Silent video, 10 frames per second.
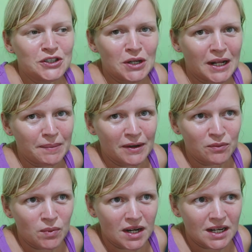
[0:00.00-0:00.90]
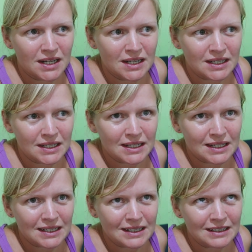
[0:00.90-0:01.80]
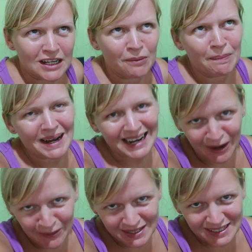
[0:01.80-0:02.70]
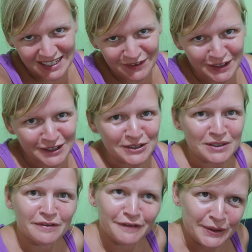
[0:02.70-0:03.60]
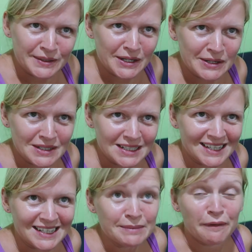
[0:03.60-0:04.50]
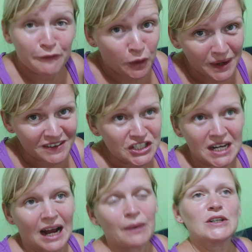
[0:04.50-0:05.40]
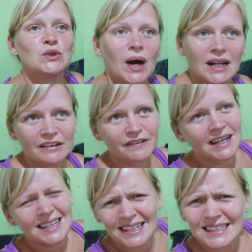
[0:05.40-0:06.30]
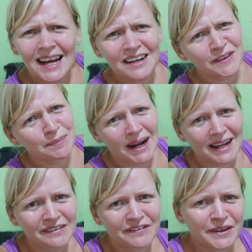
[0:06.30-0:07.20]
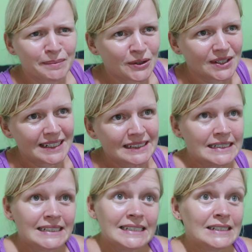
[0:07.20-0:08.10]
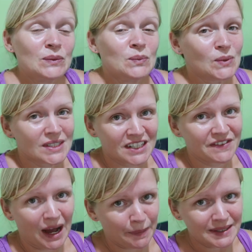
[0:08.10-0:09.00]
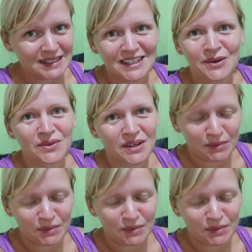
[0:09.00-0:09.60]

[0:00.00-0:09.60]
do a little bit of work, go back out with Stephen and do some photos and things before we have to check out at 12. That's kind of the plan for the morning. We'll see if that happens. I don't